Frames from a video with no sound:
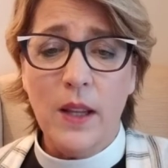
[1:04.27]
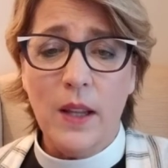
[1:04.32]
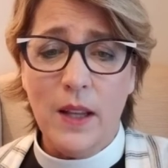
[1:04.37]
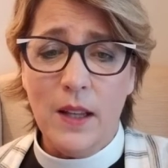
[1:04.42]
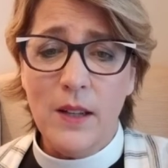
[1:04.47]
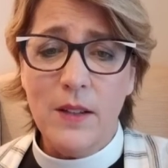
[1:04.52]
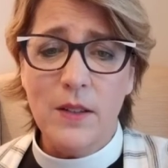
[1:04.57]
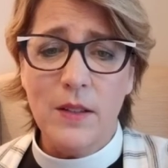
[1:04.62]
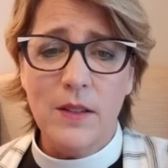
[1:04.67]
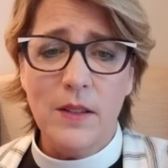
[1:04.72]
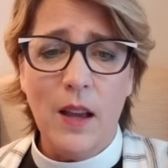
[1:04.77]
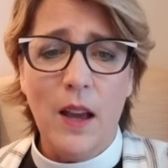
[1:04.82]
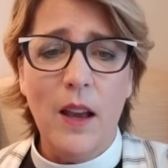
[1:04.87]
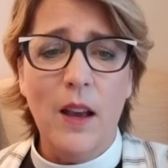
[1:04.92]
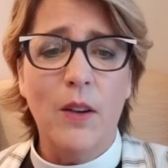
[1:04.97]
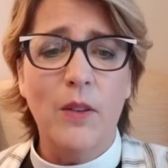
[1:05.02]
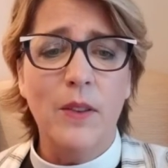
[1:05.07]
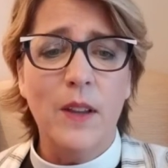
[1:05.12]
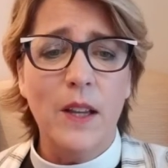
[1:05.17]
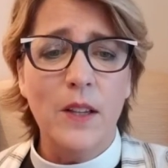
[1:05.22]
into
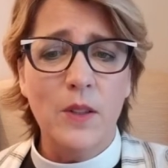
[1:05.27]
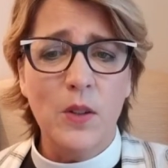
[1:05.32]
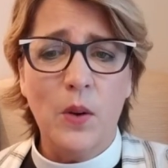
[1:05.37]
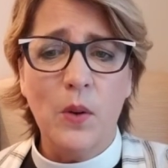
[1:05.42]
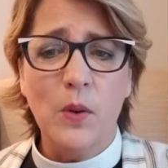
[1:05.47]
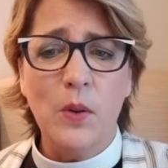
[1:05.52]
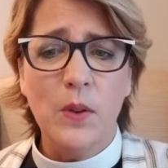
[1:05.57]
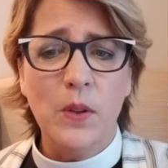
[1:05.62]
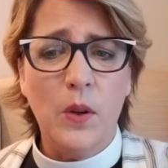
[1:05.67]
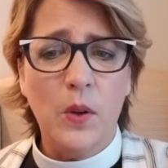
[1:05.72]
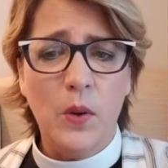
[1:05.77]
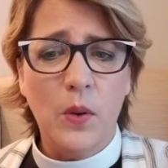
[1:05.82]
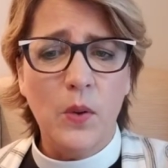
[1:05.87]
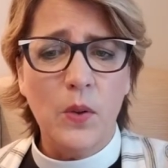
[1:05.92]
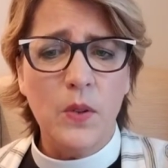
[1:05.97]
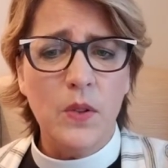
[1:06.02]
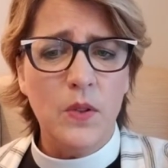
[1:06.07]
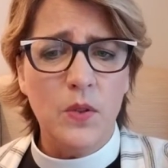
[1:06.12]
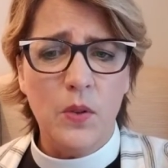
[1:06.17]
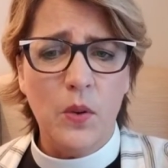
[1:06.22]
town, they told the
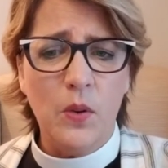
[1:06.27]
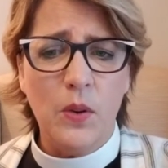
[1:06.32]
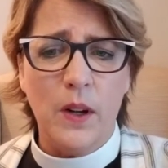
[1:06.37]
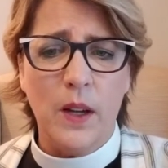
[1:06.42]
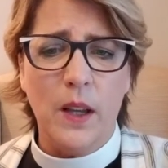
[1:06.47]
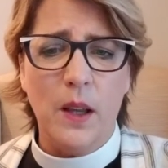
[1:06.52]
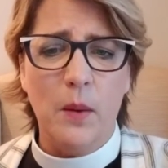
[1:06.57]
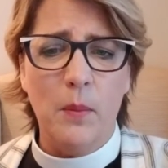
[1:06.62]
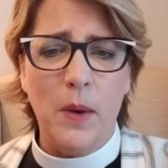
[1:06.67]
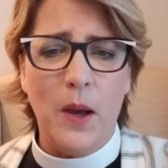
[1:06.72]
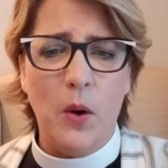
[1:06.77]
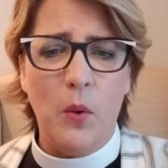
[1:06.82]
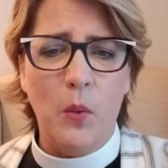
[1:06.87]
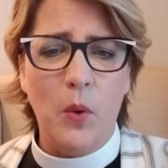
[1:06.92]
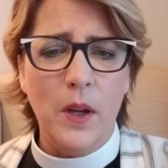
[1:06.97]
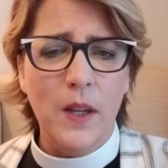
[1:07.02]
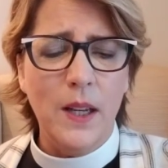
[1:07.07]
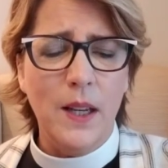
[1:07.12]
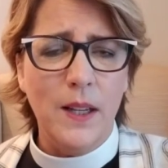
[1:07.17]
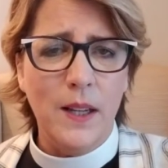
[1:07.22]
whole story about
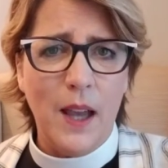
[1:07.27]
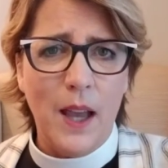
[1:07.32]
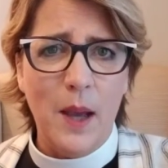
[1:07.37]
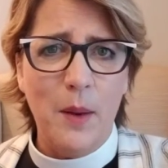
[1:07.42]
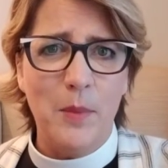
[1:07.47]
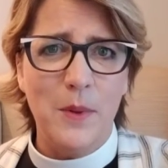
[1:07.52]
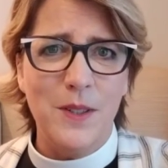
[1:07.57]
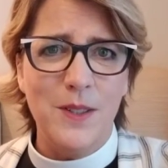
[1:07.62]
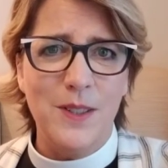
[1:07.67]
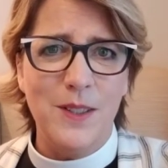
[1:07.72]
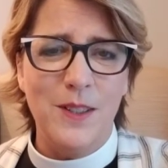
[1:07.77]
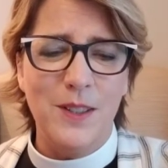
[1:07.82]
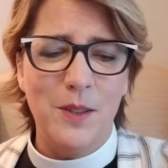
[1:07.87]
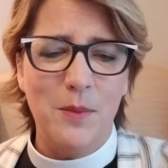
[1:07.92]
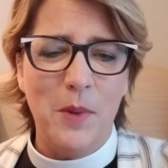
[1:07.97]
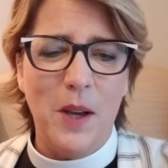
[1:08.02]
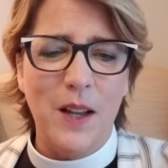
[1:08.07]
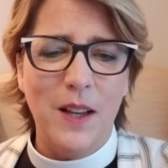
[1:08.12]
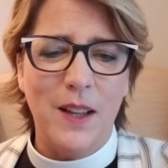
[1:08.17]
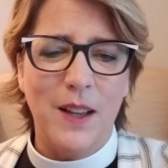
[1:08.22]
what had happened to the
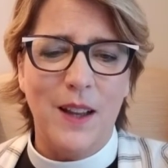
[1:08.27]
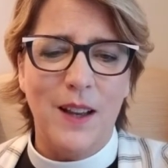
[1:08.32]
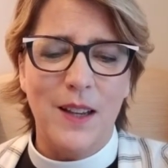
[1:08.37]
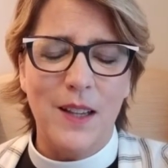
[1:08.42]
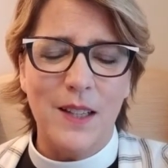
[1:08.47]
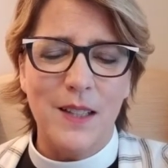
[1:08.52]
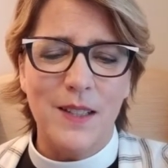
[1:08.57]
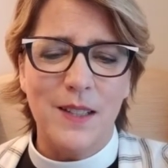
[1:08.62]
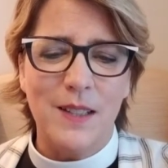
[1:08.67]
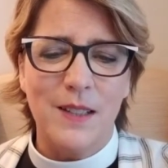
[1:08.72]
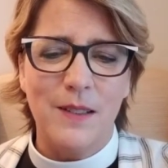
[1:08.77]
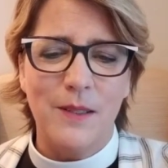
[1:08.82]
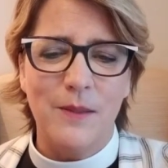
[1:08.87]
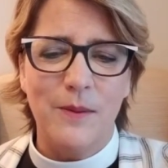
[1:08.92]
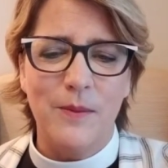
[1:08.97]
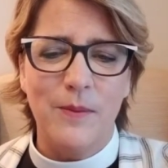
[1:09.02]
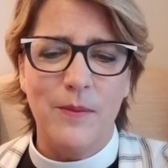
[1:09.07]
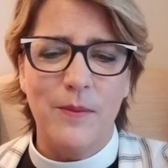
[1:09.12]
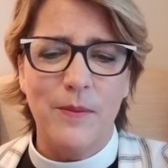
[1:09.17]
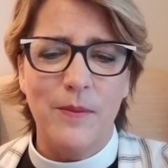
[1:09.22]
demoniacs.
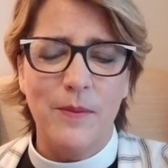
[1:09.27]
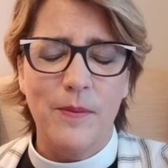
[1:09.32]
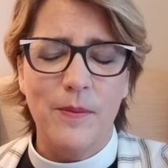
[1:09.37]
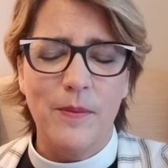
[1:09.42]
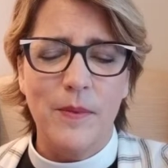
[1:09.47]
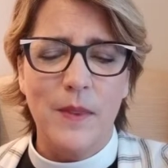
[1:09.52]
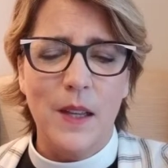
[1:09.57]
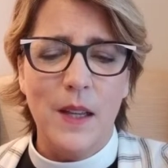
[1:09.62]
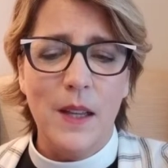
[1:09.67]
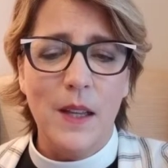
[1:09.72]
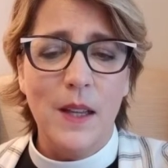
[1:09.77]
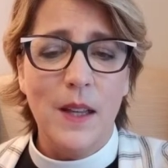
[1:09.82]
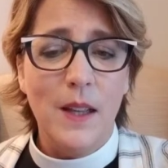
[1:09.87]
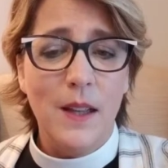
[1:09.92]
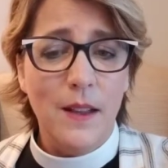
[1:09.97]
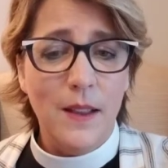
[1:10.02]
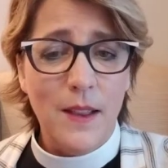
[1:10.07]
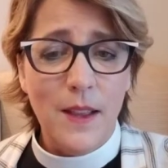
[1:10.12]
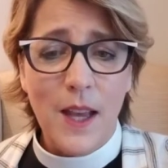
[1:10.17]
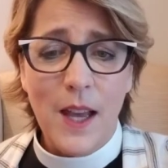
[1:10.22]

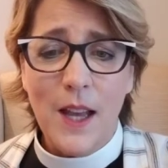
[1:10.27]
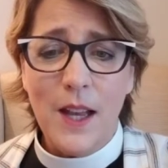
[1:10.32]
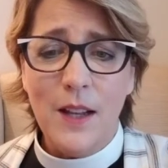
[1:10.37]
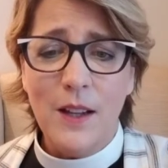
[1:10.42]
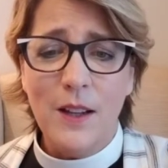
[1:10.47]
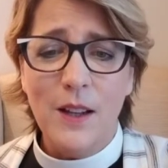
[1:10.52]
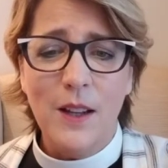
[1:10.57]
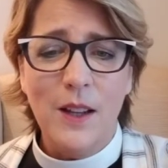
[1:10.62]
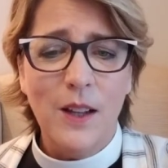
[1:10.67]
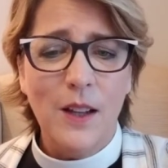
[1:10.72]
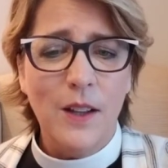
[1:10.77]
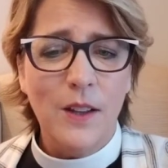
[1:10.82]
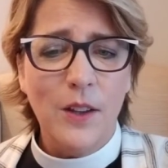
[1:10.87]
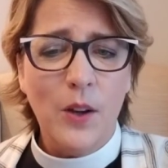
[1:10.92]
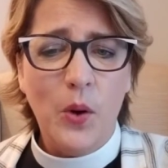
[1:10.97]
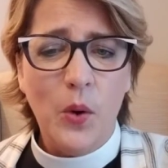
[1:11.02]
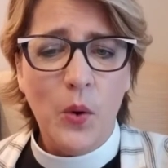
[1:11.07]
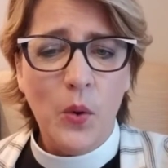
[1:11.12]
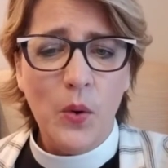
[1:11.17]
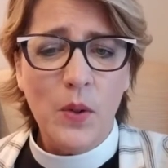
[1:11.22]
Then the
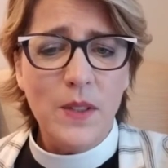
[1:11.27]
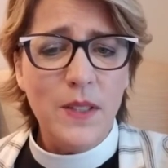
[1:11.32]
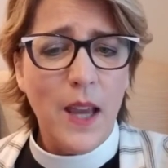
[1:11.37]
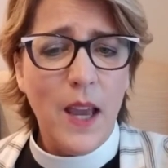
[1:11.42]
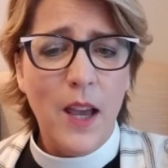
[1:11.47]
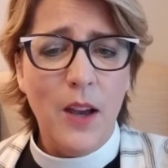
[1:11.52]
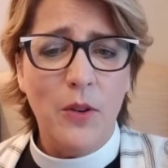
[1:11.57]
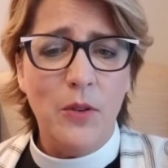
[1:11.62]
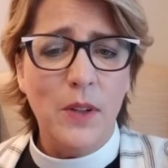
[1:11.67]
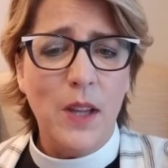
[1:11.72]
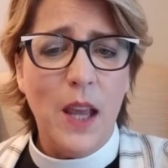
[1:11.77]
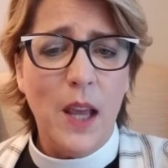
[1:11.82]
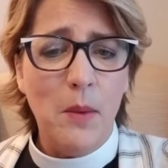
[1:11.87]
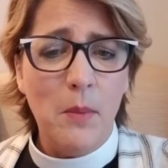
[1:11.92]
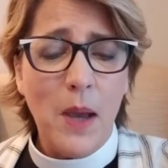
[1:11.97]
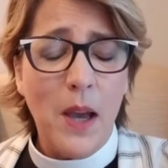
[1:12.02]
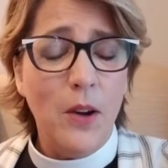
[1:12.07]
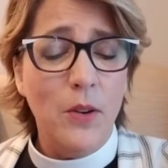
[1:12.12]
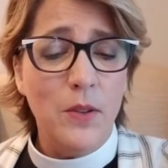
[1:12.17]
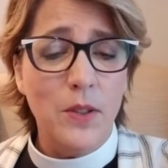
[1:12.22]
whole town came
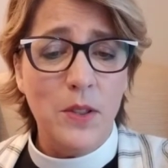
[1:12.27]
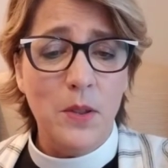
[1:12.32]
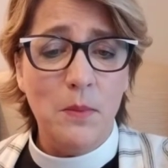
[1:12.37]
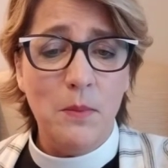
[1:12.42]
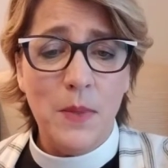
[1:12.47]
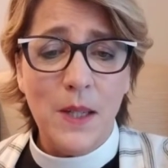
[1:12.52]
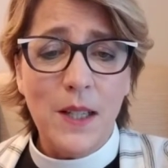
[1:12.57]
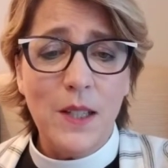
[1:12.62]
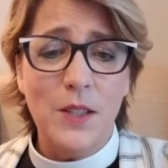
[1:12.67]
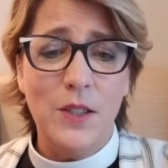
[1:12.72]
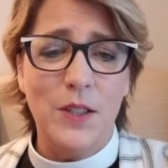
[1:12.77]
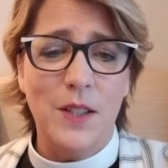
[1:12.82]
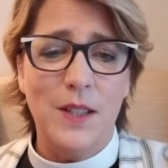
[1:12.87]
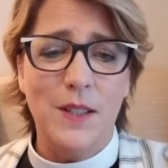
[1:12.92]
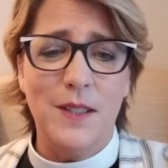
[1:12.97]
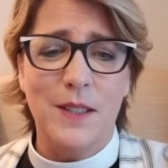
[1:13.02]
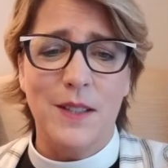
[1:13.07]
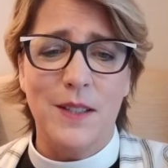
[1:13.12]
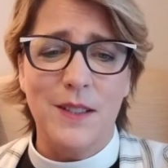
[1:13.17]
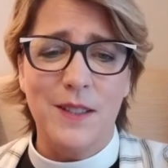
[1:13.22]
out to meet
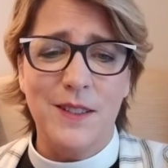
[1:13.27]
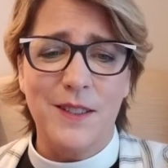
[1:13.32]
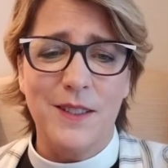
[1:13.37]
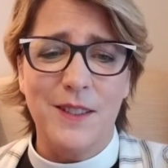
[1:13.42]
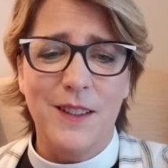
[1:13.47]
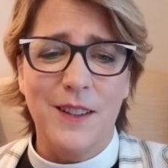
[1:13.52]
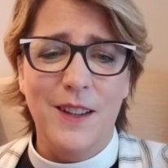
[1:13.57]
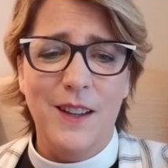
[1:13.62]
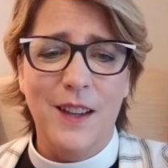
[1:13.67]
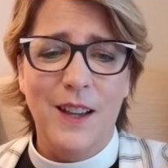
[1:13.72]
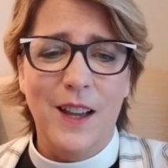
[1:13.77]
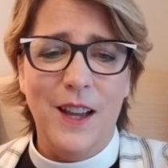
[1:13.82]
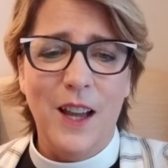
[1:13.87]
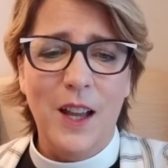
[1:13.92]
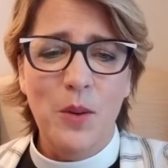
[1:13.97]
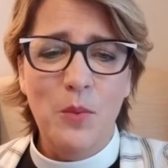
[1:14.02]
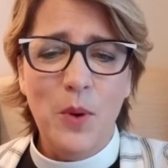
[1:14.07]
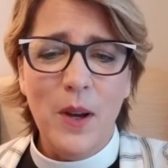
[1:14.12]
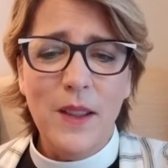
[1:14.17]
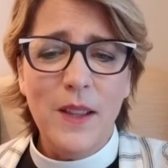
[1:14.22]
Jesus,
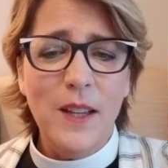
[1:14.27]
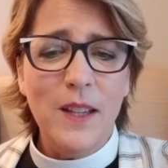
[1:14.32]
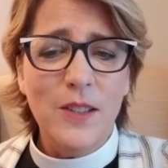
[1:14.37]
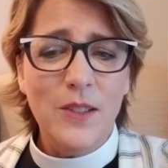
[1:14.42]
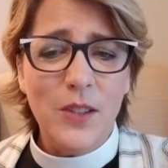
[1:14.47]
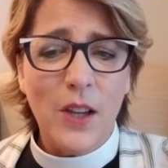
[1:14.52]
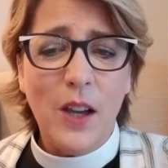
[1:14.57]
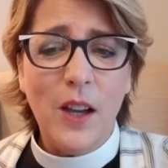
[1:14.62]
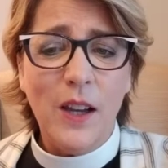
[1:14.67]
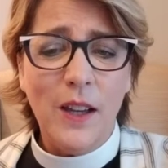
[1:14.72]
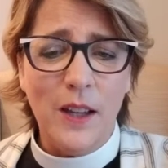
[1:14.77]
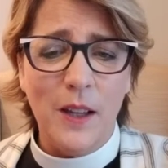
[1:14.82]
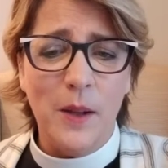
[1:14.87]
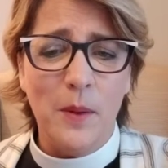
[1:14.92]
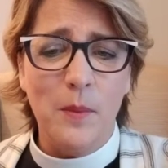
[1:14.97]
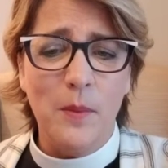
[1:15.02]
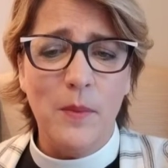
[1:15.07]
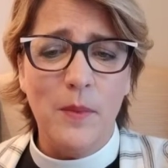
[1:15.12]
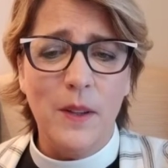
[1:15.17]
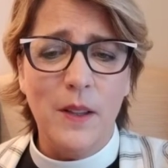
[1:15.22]
and when they saw
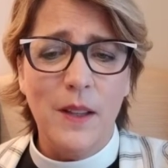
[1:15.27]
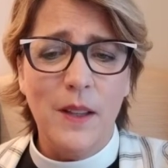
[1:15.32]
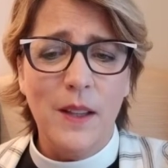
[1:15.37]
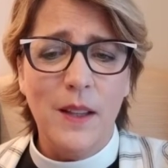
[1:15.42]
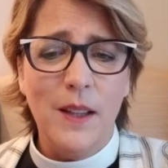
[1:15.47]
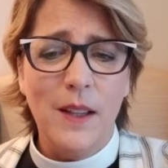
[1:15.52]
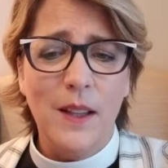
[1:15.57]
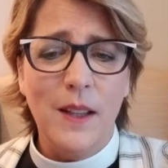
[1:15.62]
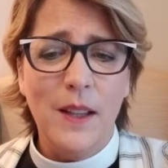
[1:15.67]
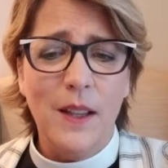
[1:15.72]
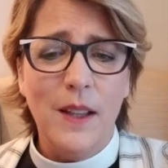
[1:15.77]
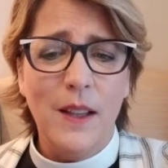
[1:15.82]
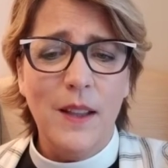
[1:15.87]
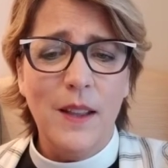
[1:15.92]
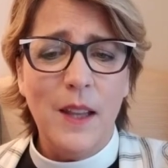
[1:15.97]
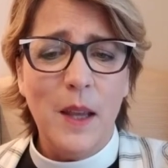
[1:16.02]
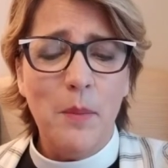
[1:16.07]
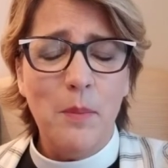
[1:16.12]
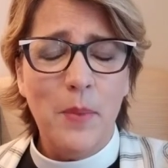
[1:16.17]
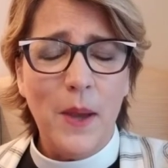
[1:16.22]
him,
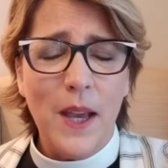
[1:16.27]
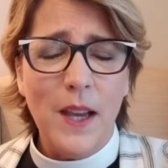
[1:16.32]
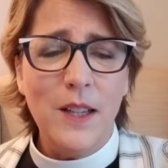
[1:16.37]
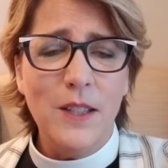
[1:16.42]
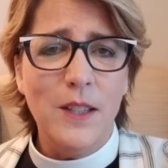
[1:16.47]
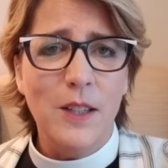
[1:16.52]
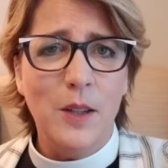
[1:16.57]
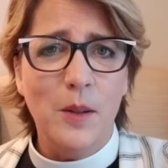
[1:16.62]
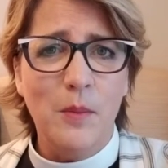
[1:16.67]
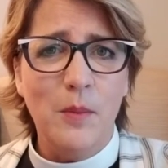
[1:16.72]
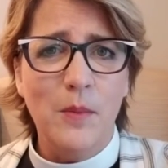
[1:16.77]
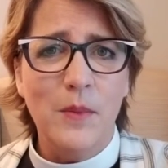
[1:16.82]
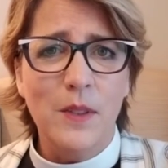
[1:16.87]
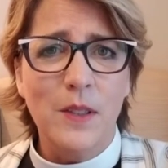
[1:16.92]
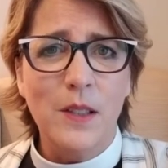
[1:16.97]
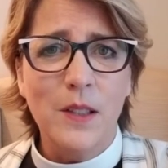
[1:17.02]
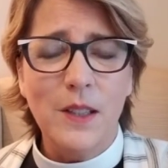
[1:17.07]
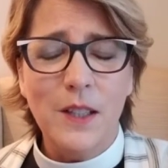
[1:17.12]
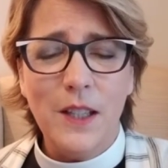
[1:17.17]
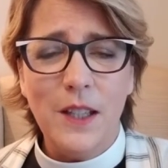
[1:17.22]
they begged him
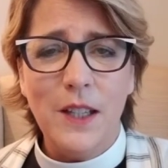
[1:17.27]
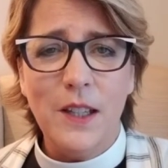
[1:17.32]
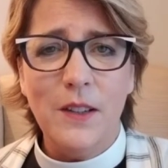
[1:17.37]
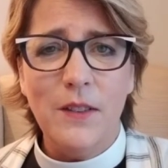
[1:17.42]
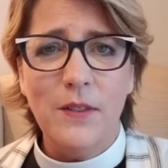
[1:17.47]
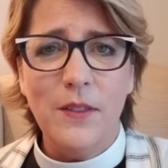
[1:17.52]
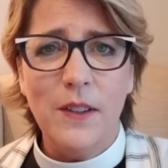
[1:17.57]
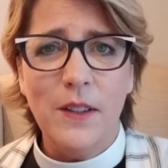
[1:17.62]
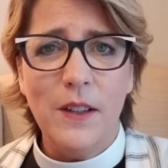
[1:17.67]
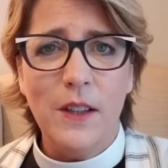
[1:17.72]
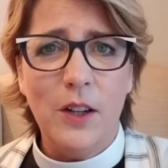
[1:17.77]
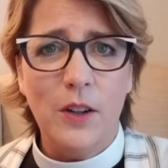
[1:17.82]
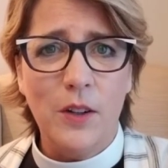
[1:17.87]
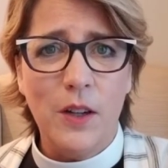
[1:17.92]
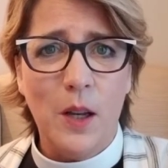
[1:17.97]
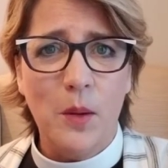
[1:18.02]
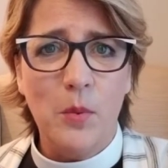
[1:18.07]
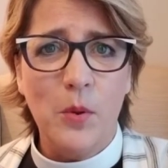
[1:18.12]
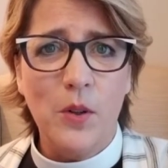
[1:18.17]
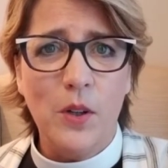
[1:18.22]
to leave their
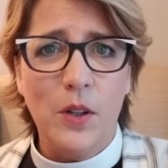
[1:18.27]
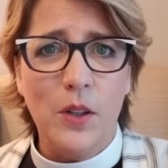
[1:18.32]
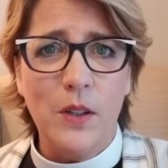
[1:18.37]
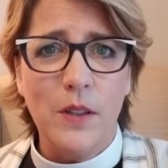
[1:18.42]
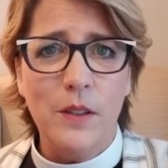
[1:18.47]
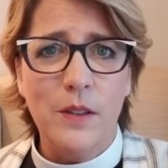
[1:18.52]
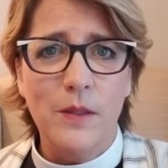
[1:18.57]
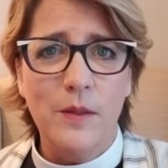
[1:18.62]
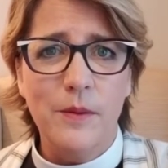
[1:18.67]
neighborhood.